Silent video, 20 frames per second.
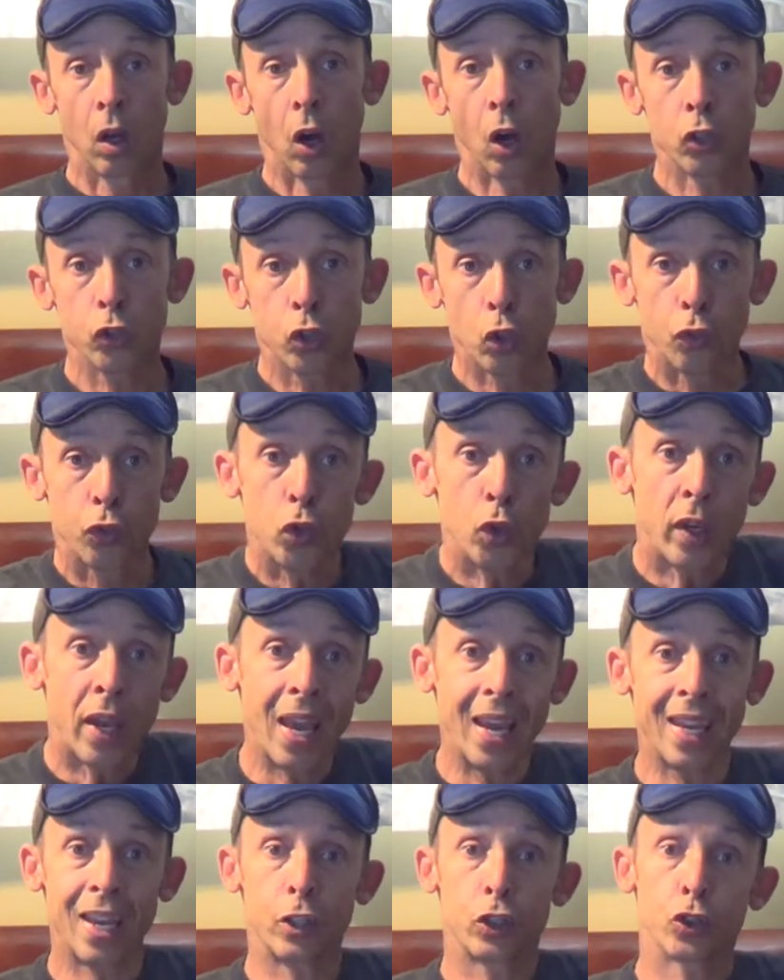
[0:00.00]
Also, if you
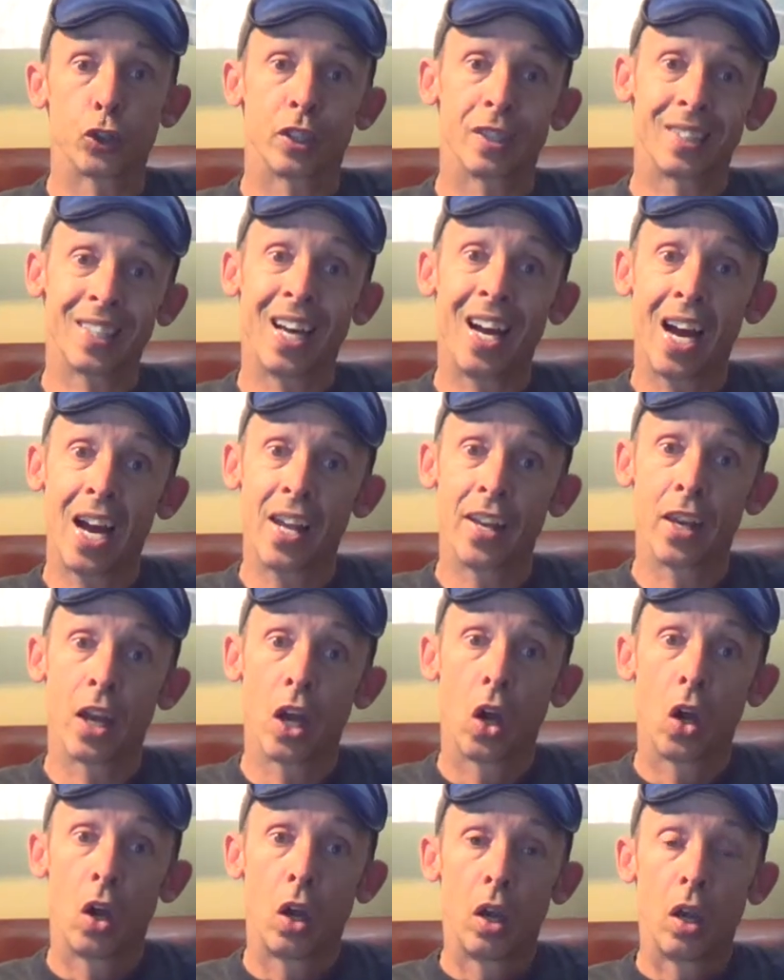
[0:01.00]
can't get your
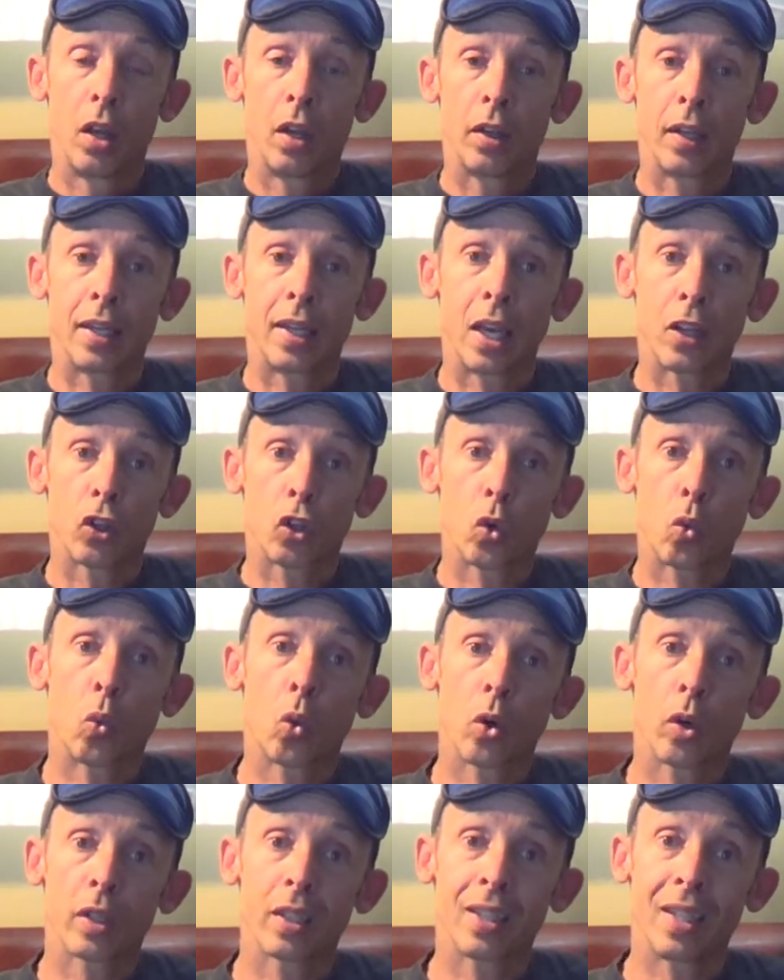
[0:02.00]
son to get to
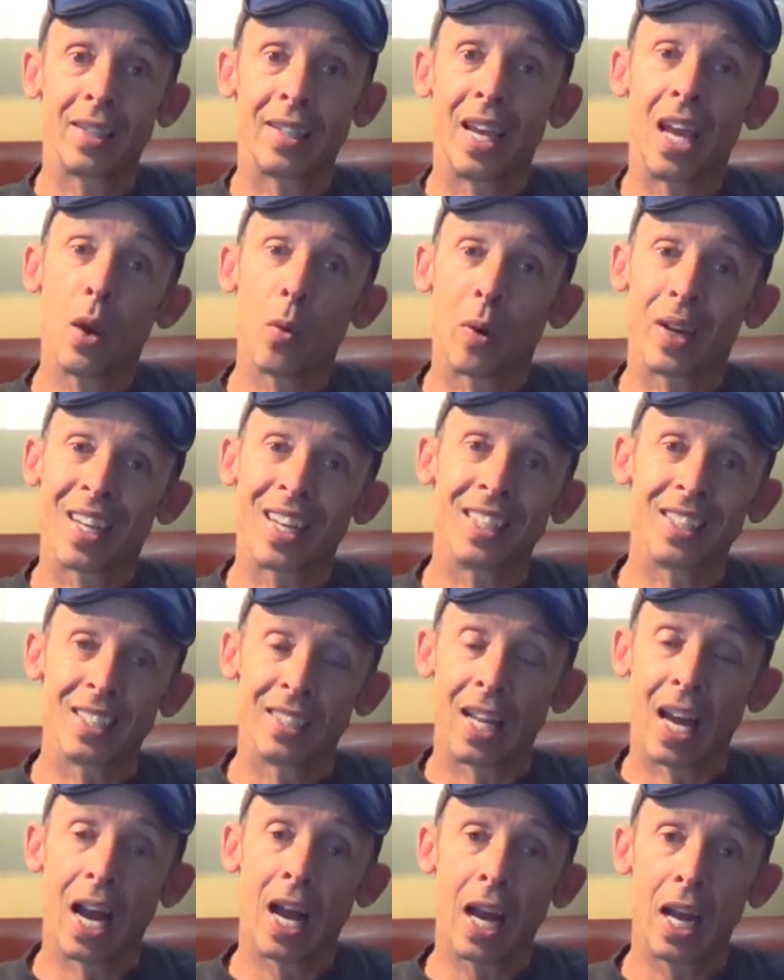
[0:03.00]
work today when he's
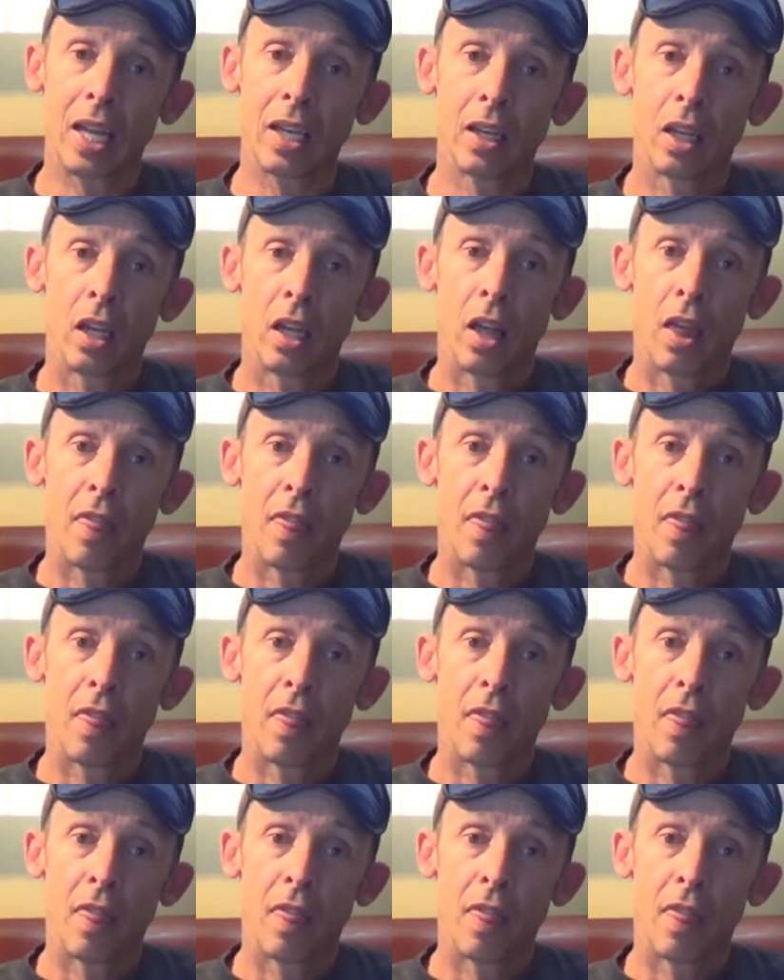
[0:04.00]
9,